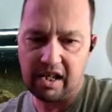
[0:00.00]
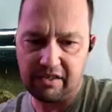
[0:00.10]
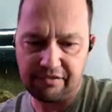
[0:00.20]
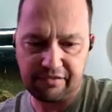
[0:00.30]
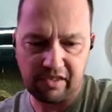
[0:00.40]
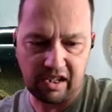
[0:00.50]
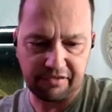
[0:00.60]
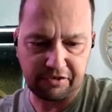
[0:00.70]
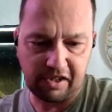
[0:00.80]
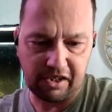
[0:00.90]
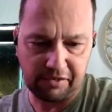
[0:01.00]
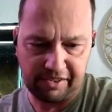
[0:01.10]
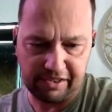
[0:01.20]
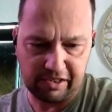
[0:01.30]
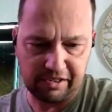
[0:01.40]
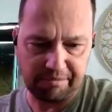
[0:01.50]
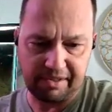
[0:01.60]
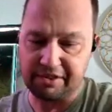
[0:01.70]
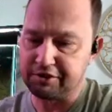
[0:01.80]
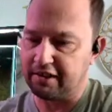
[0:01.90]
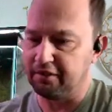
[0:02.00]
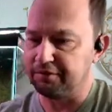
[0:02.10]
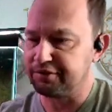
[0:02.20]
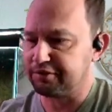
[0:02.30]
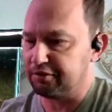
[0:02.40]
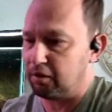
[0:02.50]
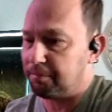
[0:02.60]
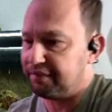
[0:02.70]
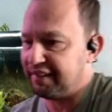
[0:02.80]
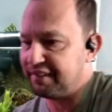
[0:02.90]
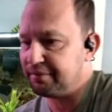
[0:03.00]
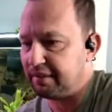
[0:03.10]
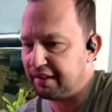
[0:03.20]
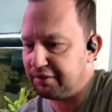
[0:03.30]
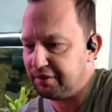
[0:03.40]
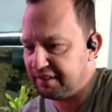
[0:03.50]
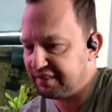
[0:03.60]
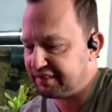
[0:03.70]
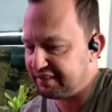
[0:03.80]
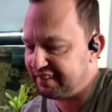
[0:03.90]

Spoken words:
of trial and error and making sure I don't screw up things when I do this.